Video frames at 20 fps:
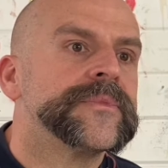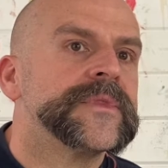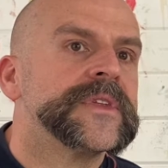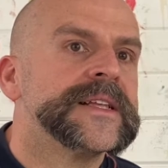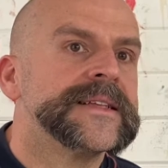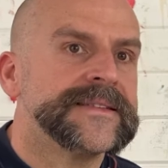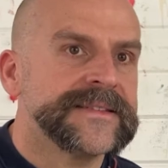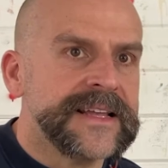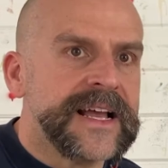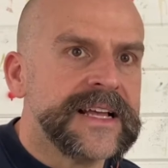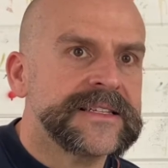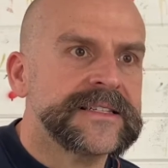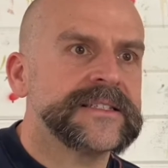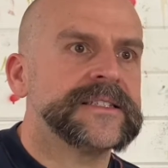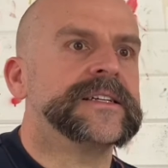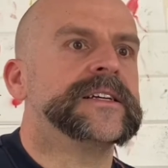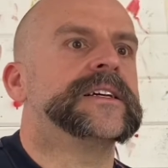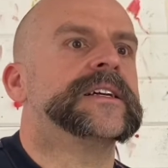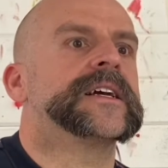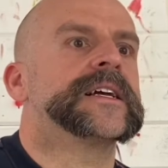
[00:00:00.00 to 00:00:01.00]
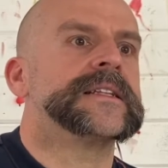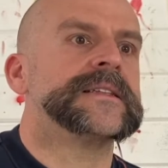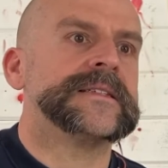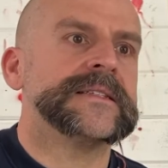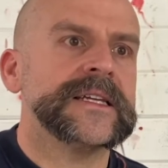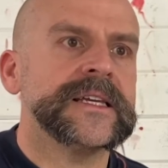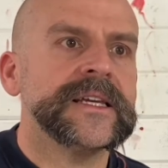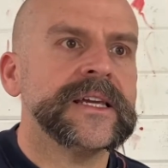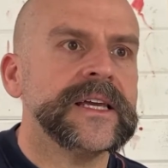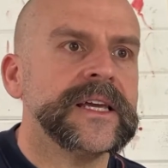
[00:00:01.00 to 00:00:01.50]
zesty and
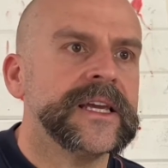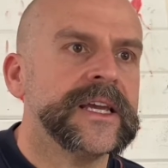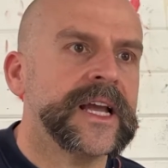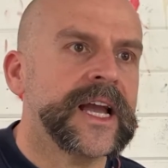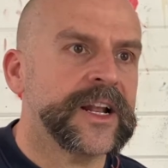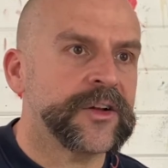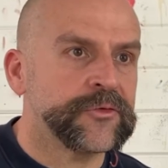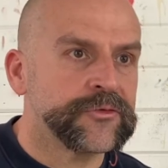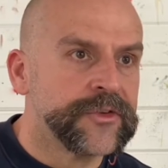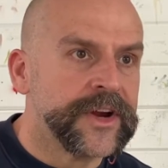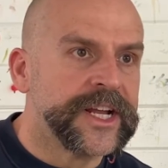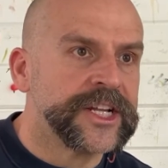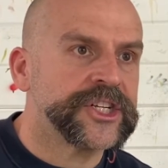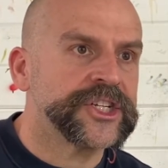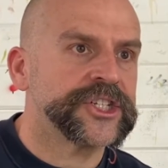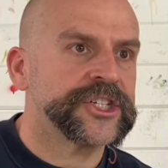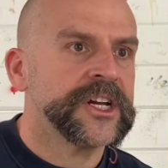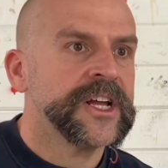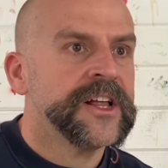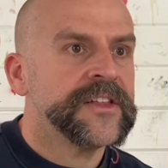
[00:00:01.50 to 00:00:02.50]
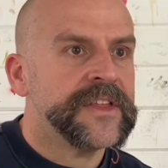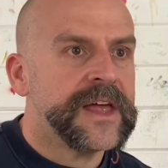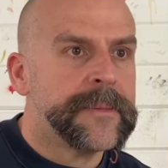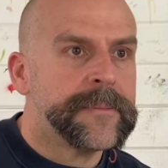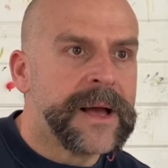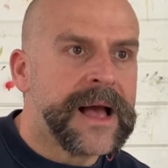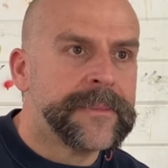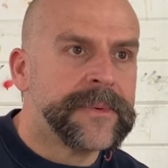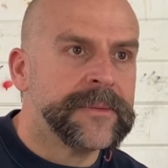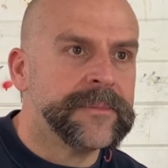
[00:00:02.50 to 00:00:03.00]
zingy and rich. They're
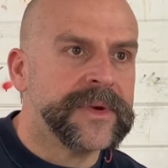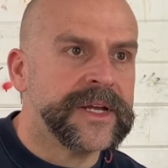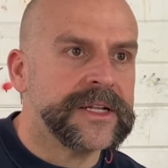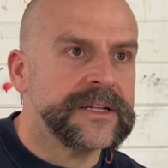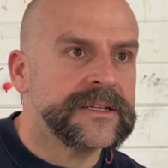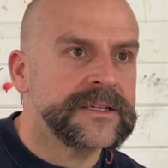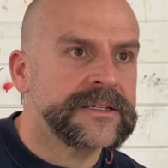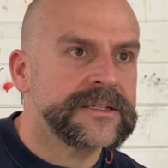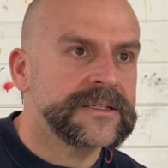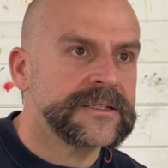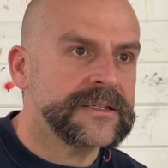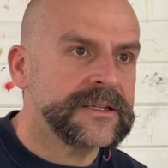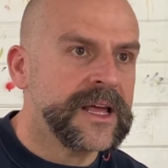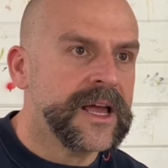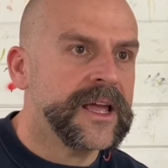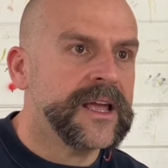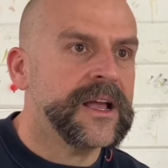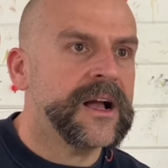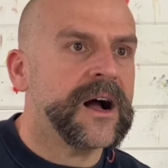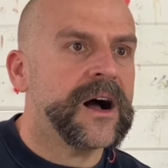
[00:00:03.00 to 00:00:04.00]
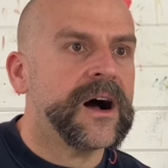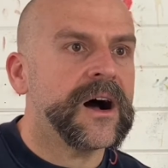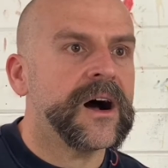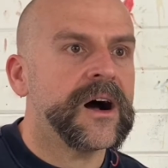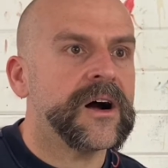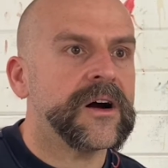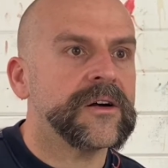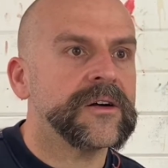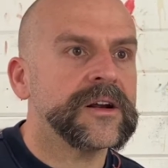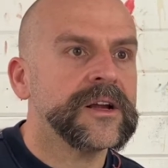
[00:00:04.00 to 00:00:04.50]
peppermints. They
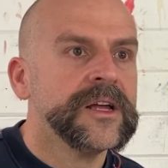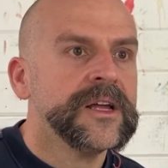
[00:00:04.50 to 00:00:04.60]
are